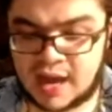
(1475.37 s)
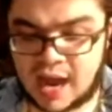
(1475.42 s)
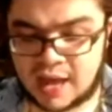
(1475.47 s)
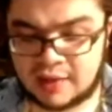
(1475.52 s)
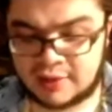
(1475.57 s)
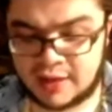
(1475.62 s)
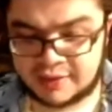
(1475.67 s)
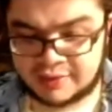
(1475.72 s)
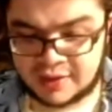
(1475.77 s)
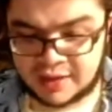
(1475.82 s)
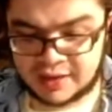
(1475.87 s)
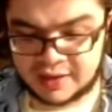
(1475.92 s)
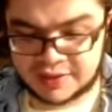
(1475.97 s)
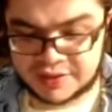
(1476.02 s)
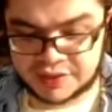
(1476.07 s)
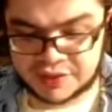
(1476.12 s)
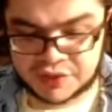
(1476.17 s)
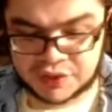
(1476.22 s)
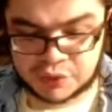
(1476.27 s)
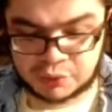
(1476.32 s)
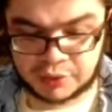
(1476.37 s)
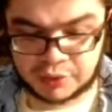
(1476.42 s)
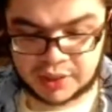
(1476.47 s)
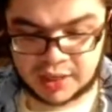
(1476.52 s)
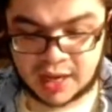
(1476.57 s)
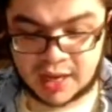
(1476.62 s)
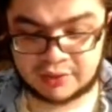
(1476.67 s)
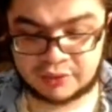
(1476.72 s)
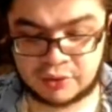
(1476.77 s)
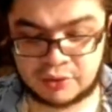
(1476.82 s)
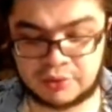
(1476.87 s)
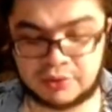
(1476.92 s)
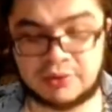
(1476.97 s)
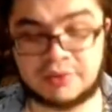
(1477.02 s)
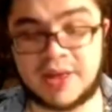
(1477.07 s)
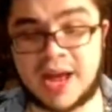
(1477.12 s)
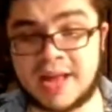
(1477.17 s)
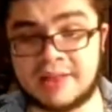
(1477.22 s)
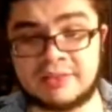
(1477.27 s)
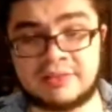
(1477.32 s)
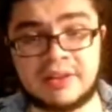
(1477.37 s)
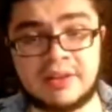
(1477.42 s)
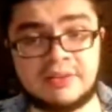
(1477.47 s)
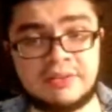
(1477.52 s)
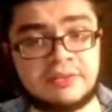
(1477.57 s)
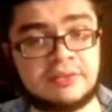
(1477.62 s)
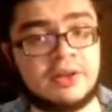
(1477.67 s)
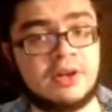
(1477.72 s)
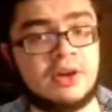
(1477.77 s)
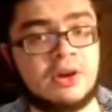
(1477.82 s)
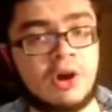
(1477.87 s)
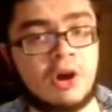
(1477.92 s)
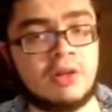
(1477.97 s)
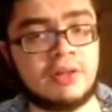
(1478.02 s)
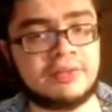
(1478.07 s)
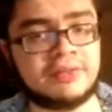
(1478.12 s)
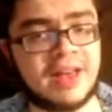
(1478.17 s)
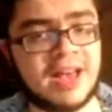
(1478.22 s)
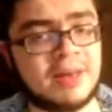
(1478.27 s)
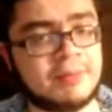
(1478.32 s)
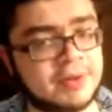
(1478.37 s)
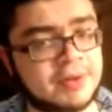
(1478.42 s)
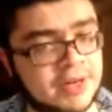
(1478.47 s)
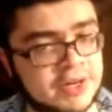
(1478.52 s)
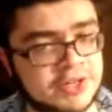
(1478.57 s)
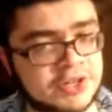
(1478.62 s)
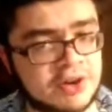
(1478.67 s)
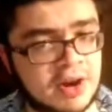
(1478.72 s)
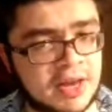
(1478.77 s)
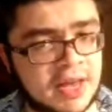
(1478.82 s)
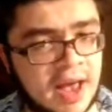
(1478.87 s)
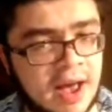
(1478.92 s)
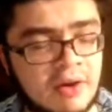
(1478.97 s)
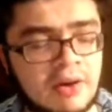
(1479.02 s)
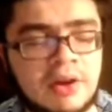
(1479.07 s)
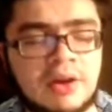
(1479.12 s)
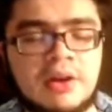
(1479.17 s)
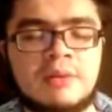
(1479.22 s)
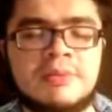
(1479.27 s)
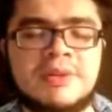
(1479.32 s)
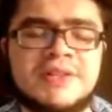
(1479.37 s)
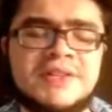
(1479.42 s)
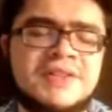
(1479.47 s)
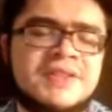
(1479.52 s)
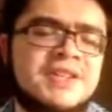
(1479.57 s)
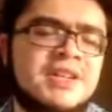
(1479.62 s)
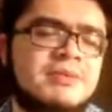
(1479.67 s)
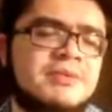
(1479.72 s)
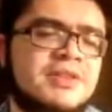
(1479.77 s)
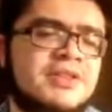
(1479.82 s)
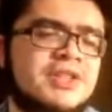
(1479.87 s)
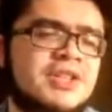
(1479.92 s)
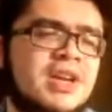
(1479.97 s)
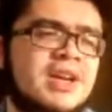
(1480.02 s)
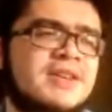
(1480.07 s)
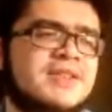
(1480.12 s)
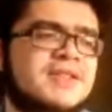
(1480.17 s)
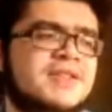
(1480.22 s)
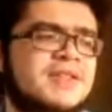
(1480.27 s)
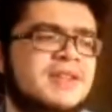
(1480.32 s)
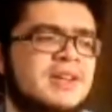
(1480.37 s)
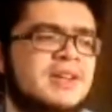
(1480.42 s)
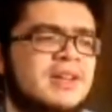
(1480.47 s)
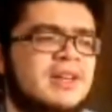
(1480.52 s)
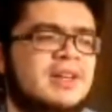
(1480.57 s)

I like that he doesn't swing at total nonsense all the time. He does strike out, but doesn't seem to chase